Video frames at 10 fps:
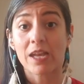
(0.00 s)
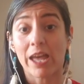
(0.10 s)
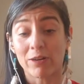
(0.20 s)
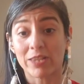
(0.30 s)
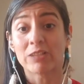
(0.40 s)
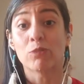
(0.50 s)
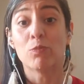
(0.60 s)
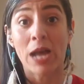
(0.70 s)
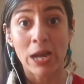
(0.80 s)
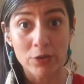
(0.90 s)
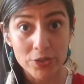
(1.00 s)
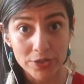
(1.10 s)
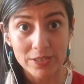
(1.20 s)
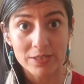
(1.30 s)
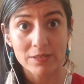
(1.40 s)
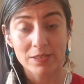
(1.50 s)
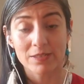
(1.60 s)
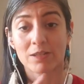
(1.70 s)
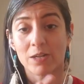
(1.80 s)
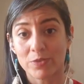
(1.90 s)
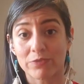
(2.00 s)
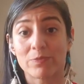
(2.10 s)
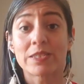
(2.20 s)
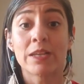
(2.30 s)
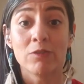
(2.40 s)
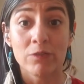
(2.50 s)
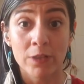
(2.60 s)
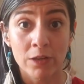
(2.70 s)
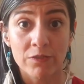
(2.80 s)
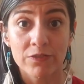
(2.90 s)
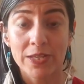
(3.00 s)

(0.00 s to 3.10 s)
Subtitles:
out of lack of boundaries. This comes from self-love.